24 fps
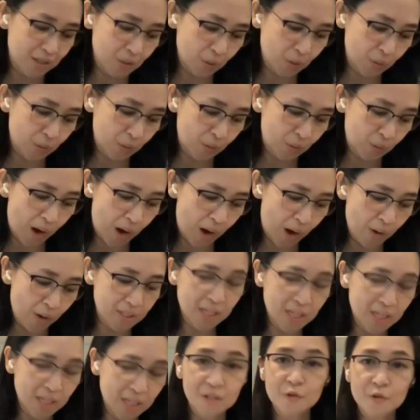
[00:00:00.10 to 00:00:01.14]
So I was
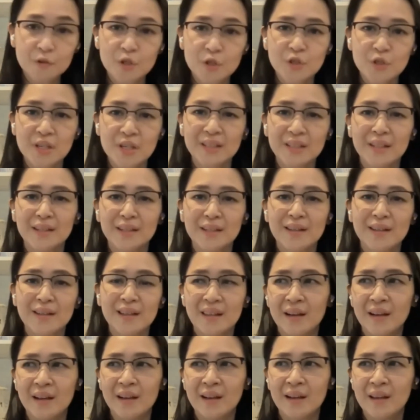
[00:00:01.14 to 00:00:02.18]
getting frustrated
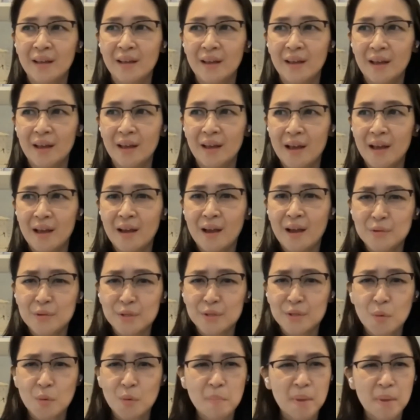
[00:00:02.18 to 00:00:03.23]
and then uh, I
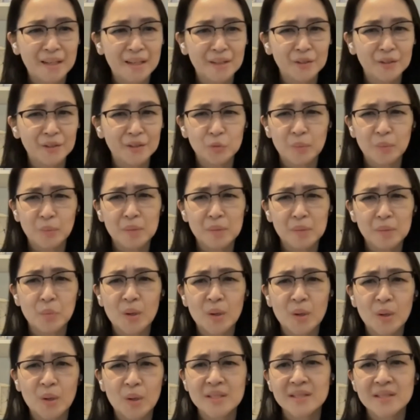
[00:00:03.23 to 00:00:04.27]
was complaining to my
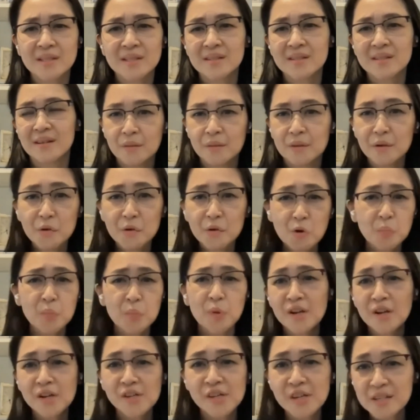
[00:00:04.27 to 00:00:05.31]
boss, there are no
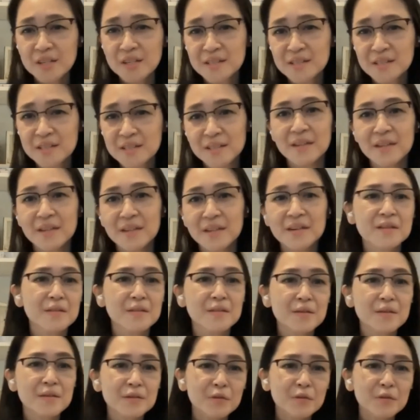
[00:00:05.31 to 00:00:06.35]
projects
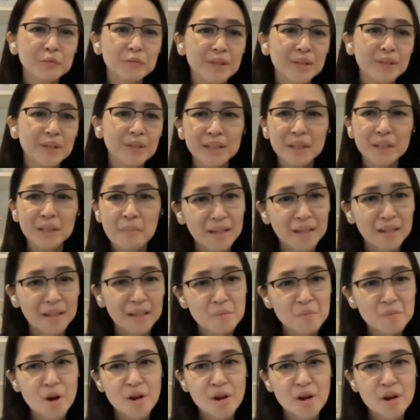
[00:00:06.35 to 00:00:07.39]
here. There are no data
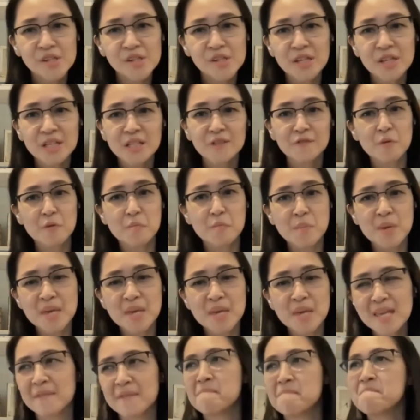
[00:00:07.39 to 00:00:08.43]
mining projects for
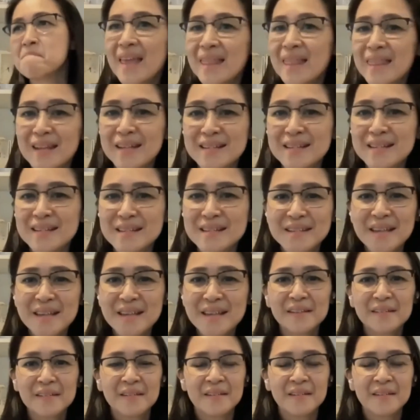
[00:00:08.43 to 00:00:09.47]
me. And then he
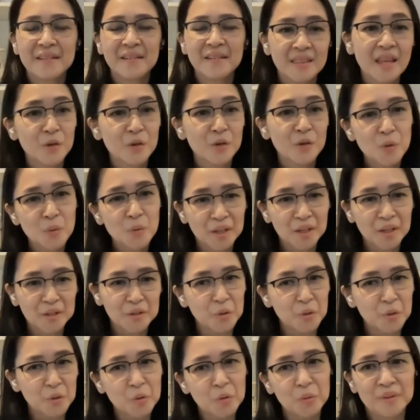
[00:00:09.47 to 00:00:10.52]
said, then go
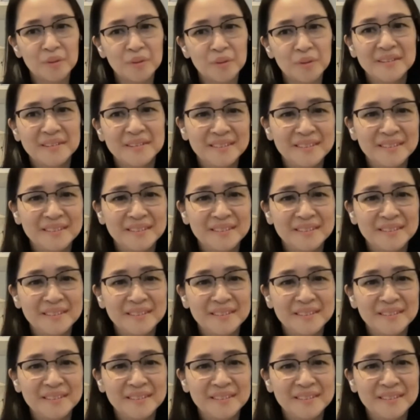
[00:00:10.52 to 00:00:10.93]
get your own.